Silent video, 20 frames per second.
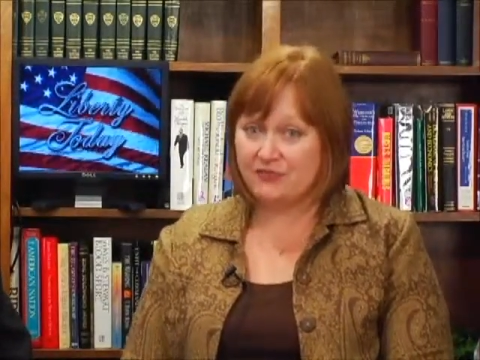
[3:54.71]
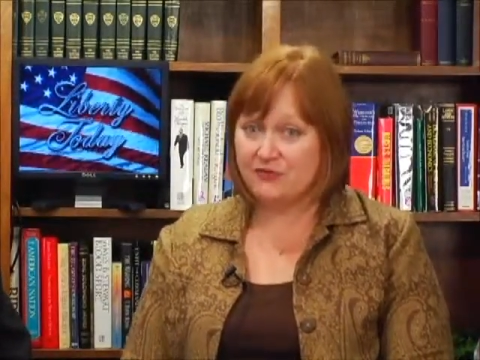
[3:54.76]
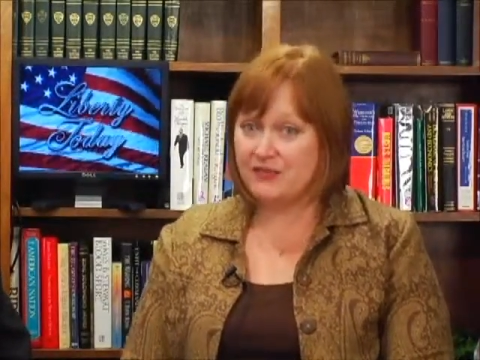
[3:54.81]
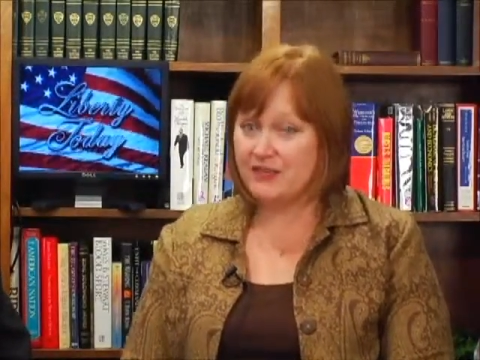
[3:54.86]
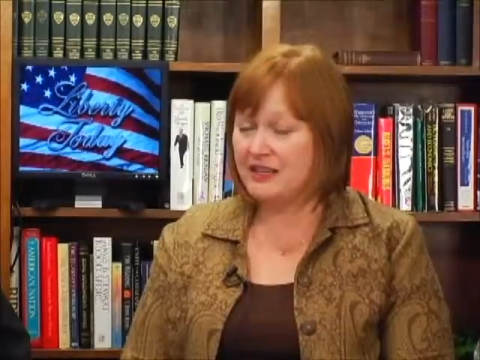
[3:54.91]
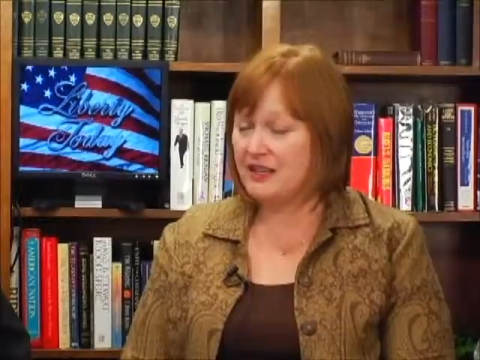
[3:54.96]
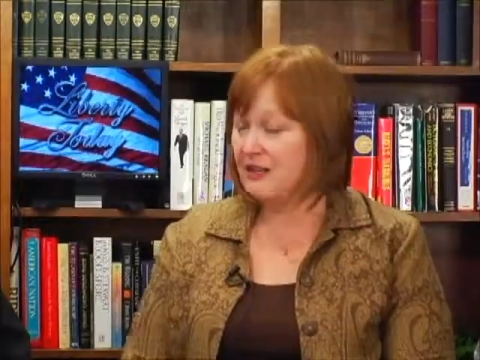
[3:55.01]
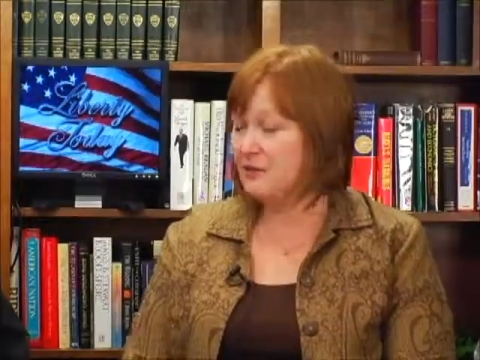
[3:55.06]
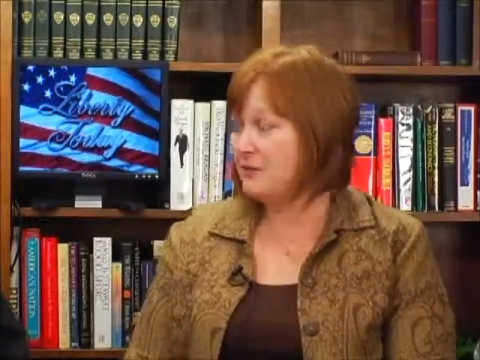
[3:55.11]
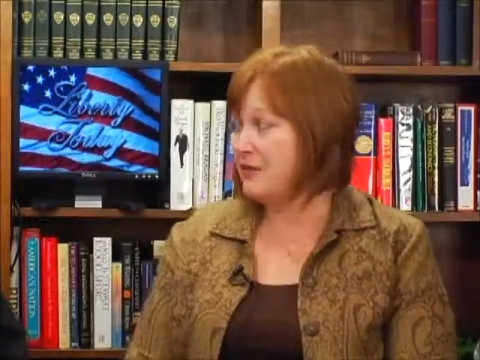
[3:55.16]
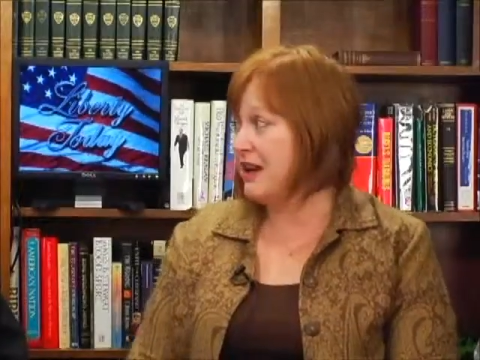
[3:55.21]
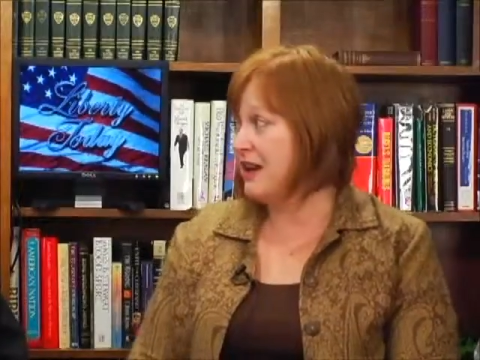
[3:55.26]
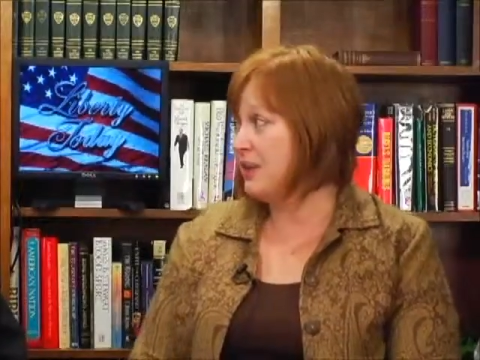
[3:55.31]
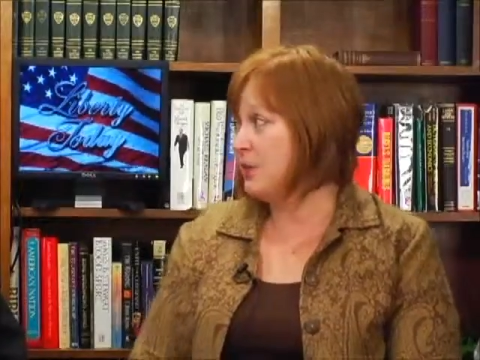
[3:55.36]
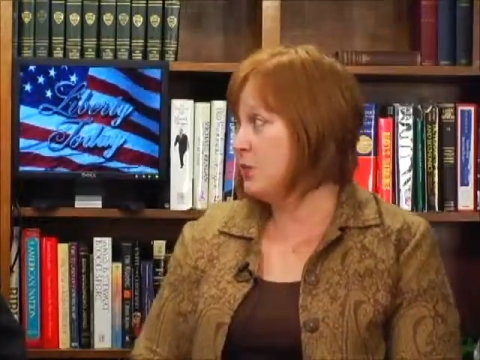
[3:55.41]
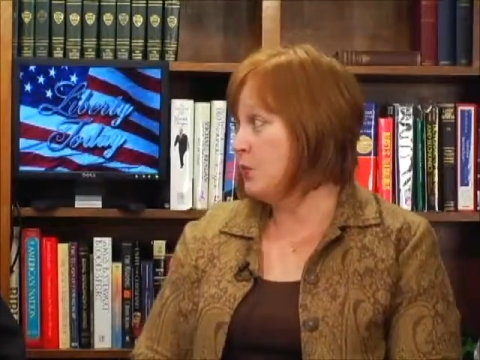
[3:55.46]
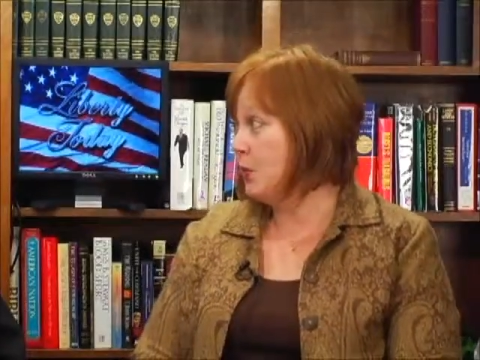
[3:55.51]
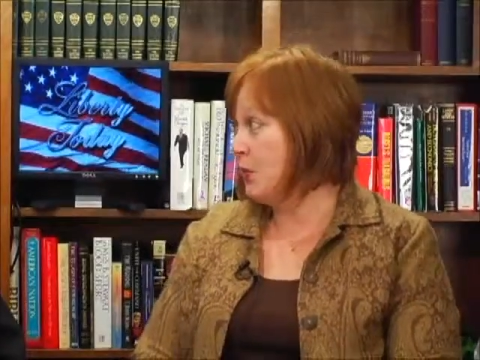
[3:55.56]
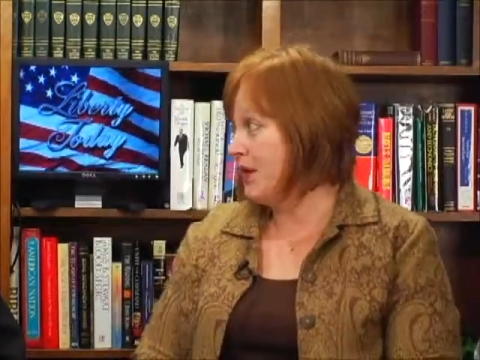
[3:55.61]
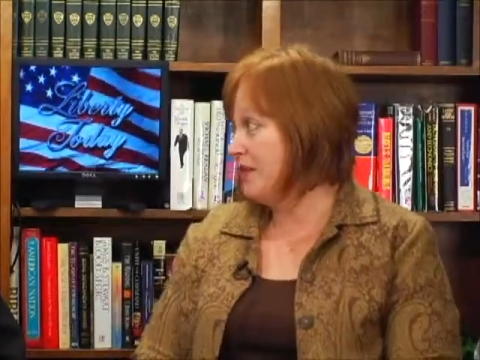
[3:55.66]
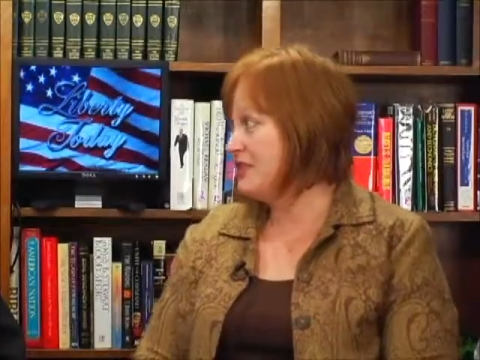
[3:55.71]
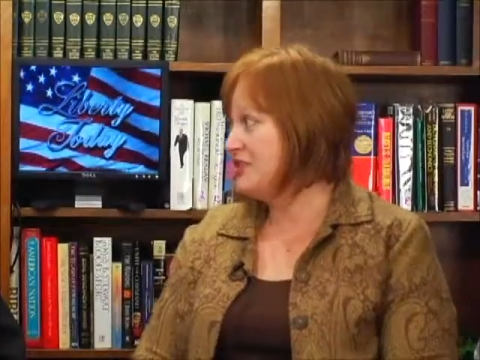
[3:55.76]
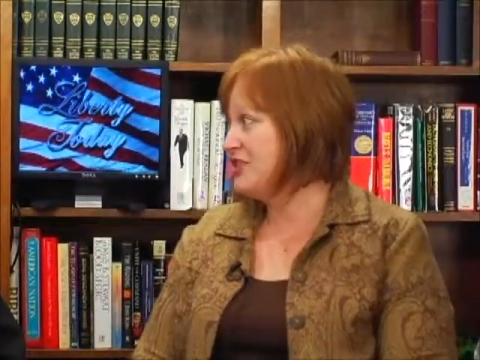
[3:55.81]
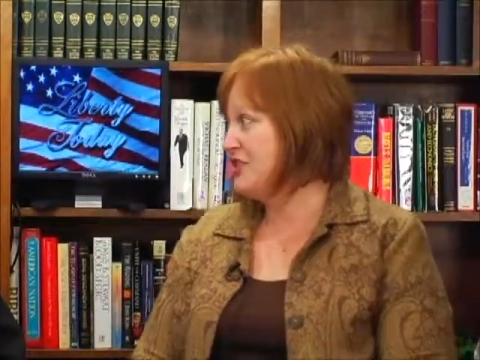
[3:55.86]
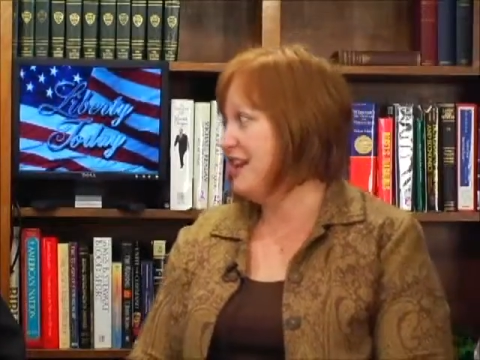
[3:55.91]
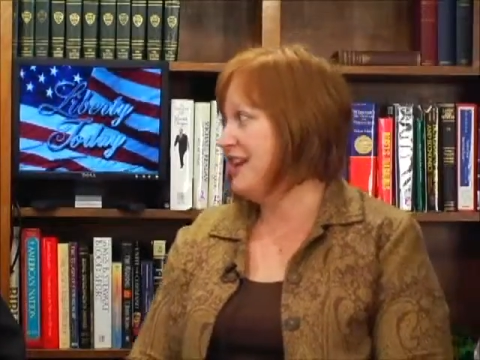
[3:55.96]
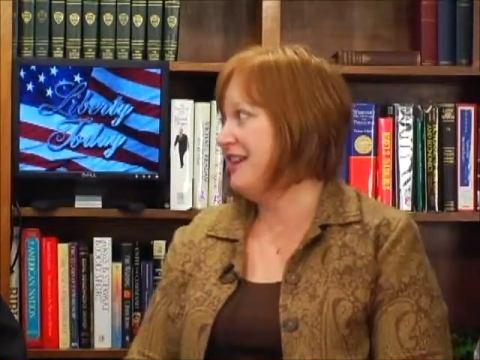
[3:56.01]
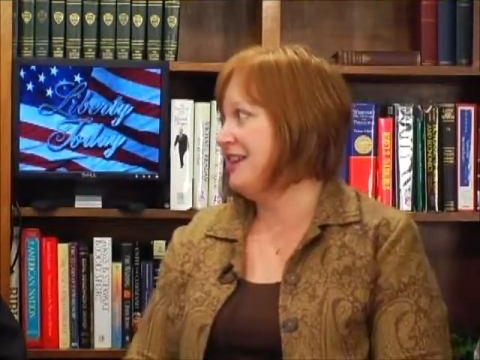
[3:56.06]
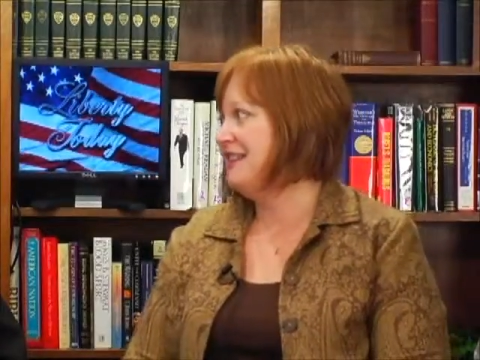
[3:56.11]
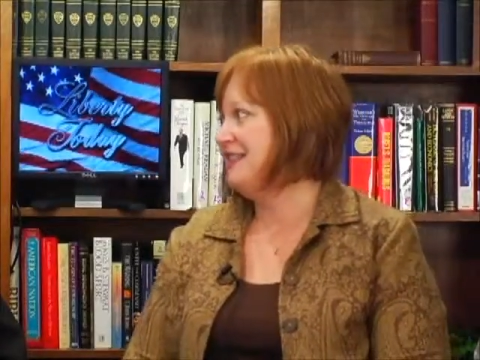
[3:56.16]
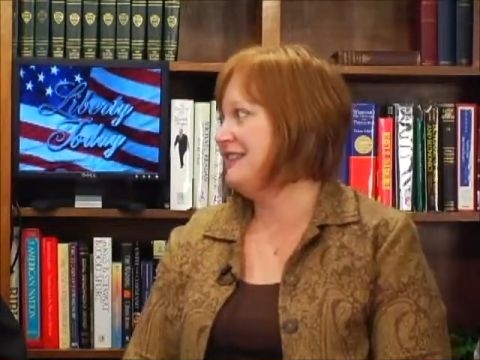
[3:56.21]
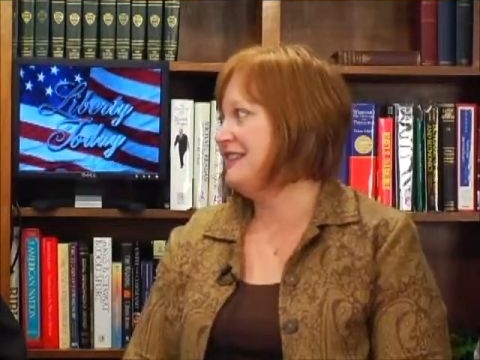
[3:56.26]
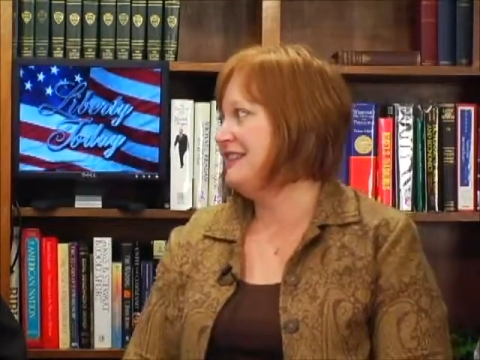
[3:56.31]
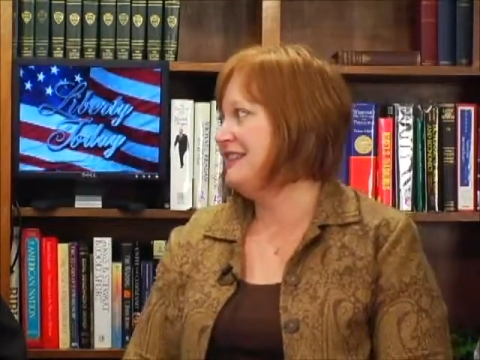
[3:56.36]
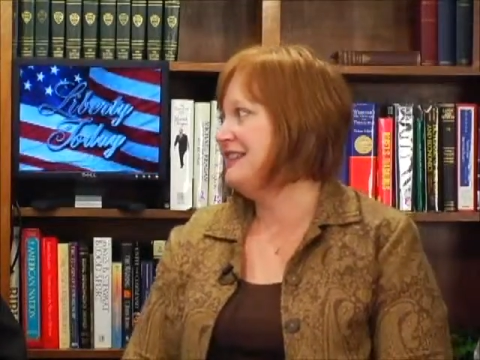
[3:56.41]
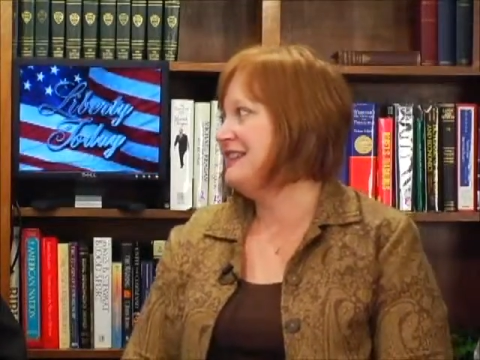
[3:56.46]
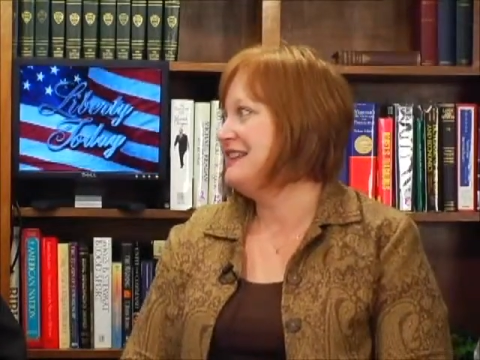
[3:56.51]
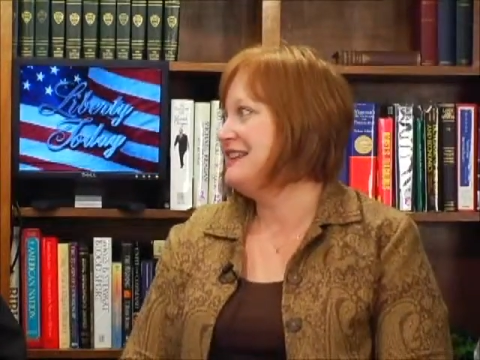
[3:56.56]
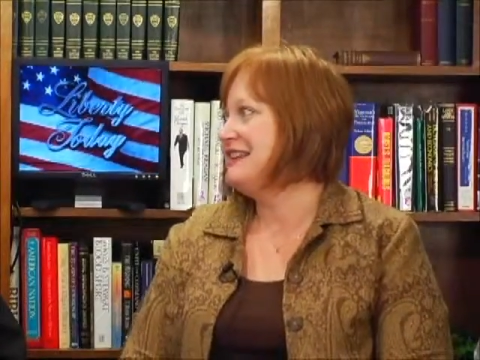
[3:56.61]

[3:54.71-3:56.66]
if we can impact one child,